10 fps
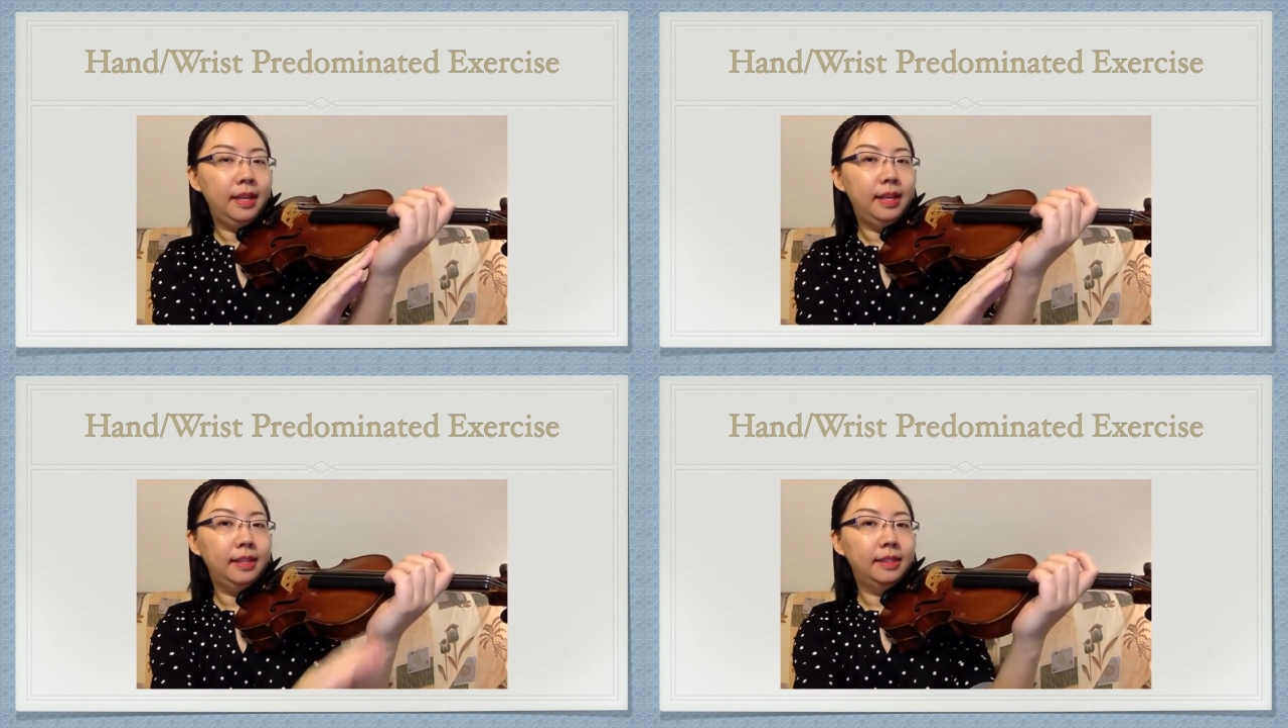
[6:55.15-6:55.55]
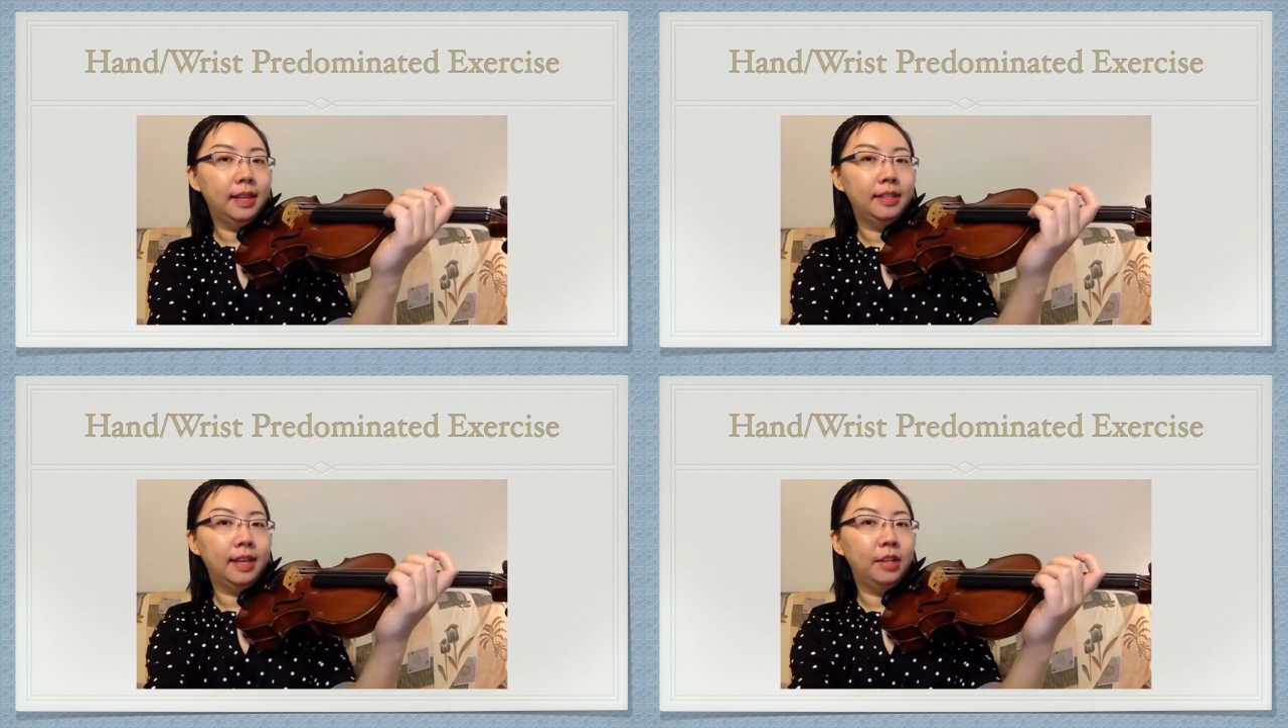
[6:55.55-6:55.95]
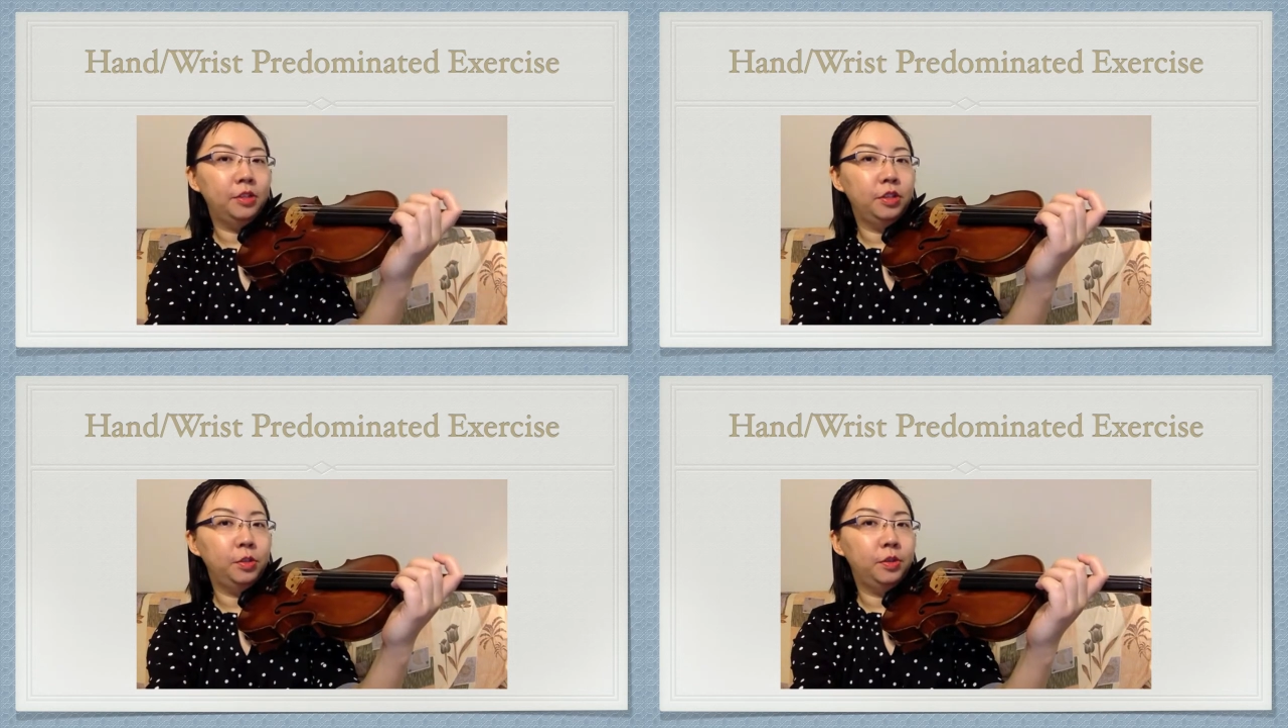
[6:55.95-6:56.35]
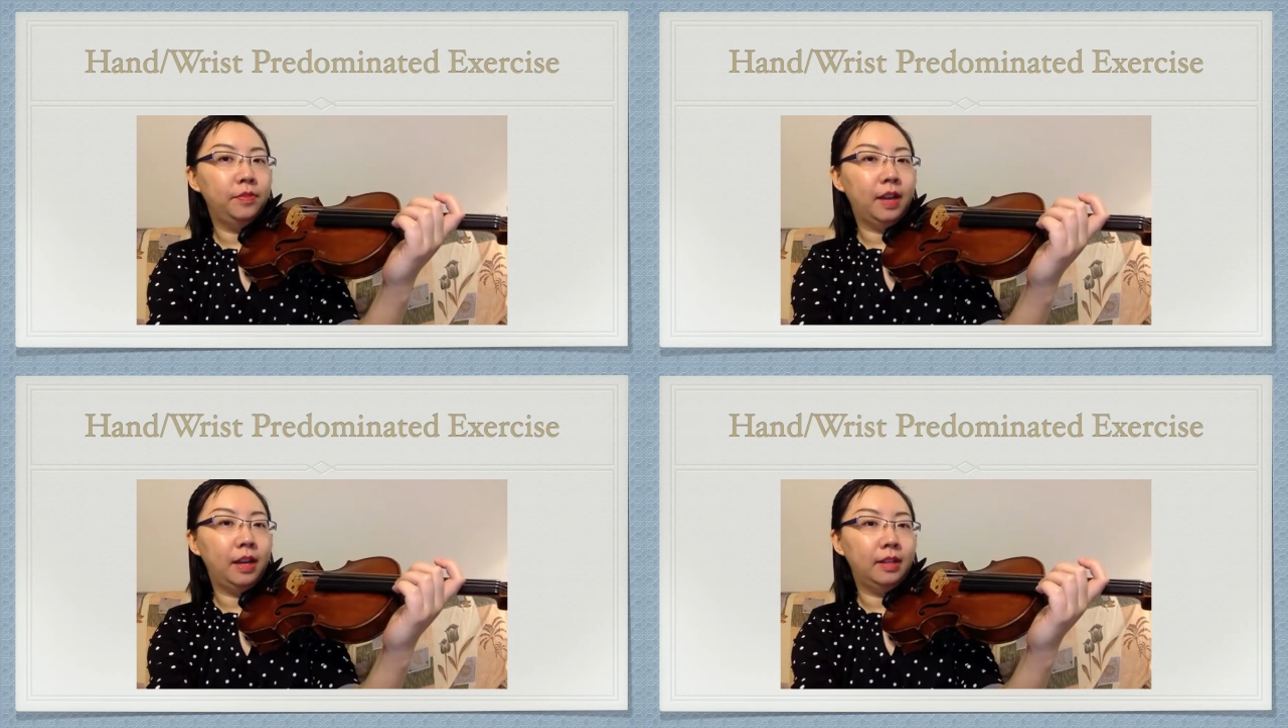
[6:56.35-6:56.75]
is attaching to the
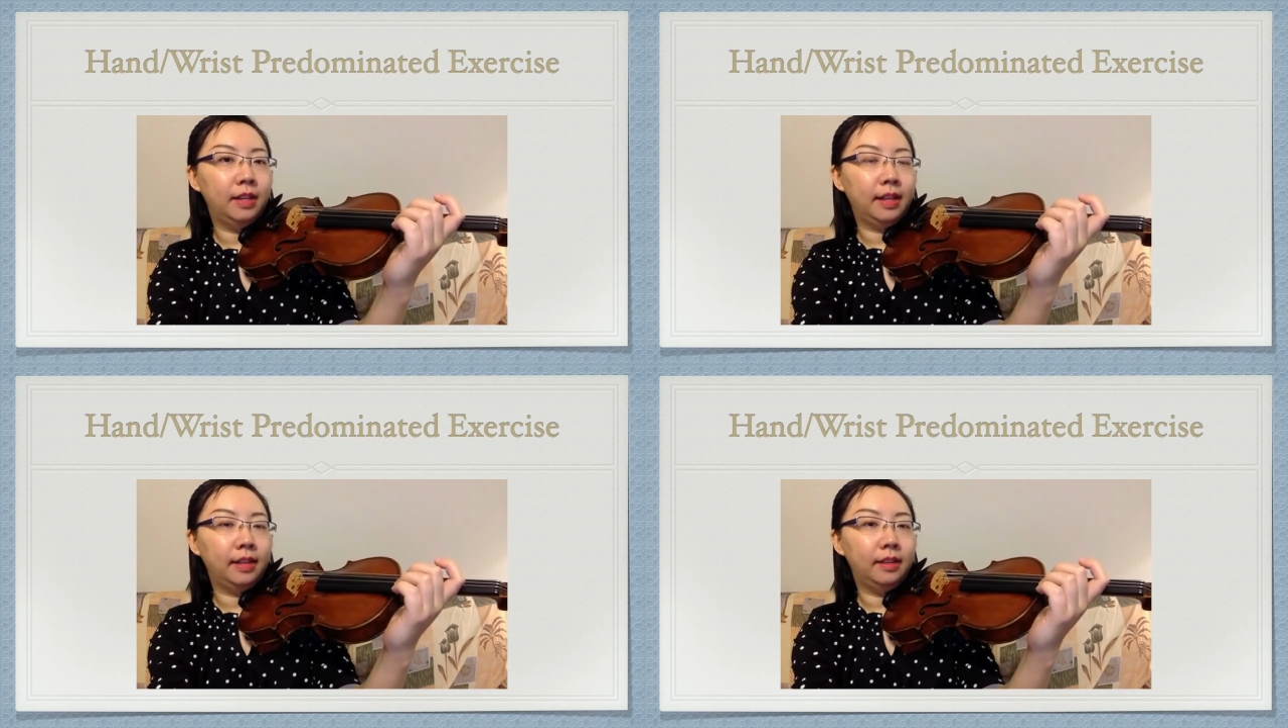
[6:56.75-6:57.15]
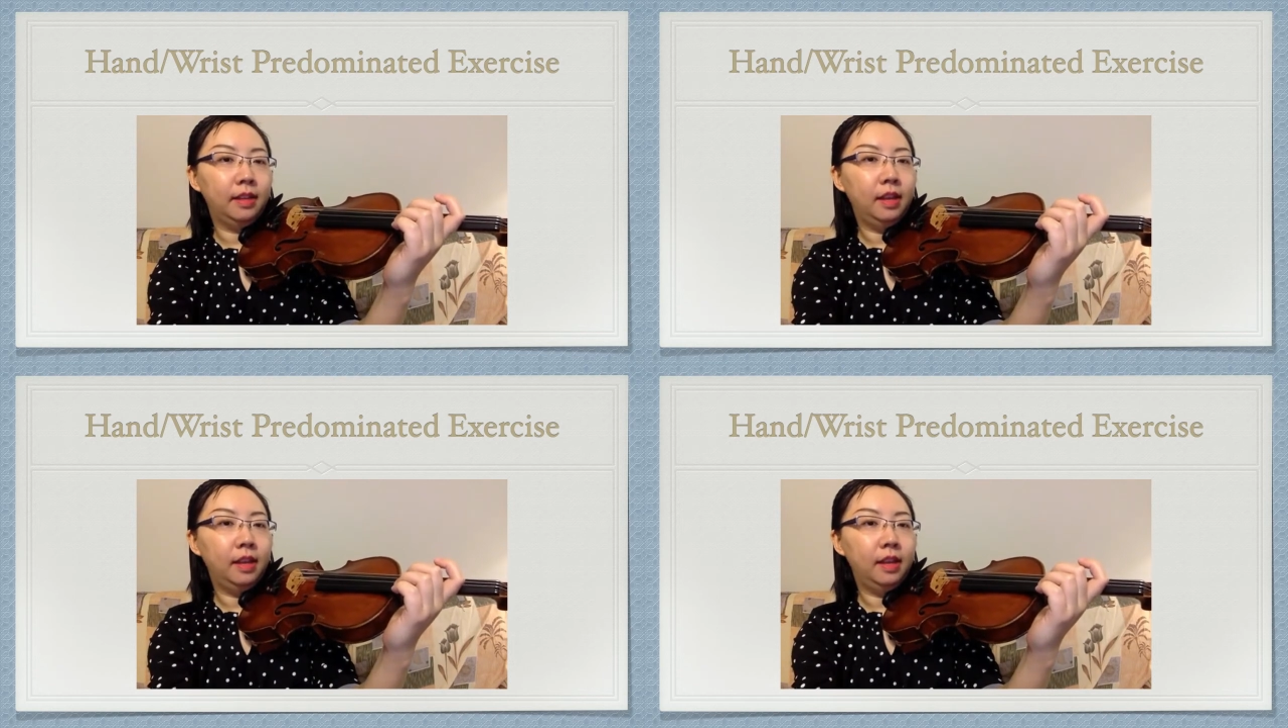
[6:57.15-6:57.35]
violin,